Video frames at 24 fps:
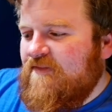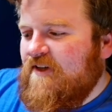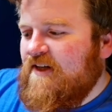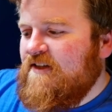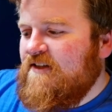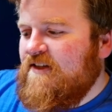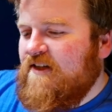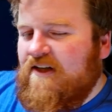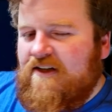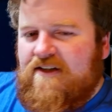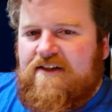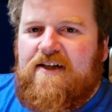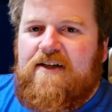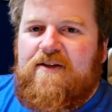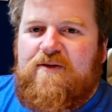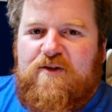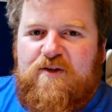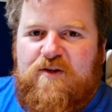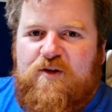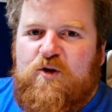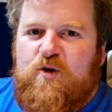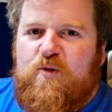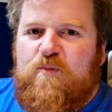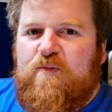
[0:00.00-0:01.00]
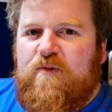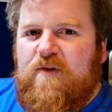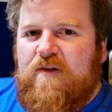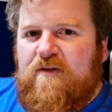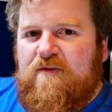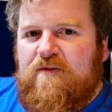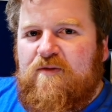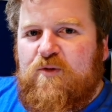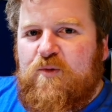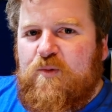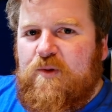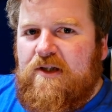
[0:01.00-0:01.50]
and I, I'm just hopeful
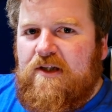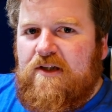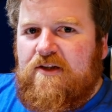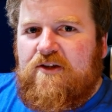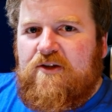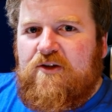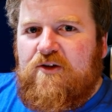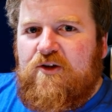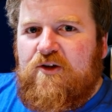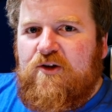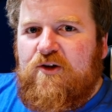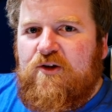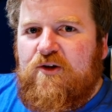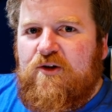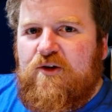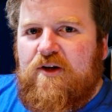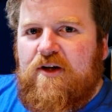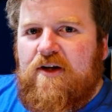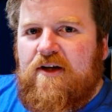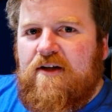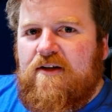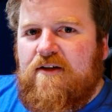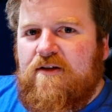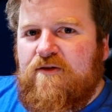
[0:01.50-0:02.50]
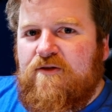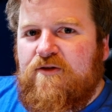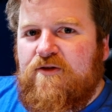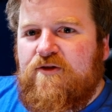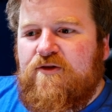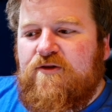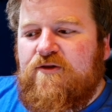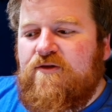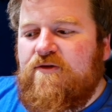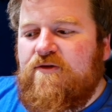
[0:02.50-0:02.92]
for where this could go, and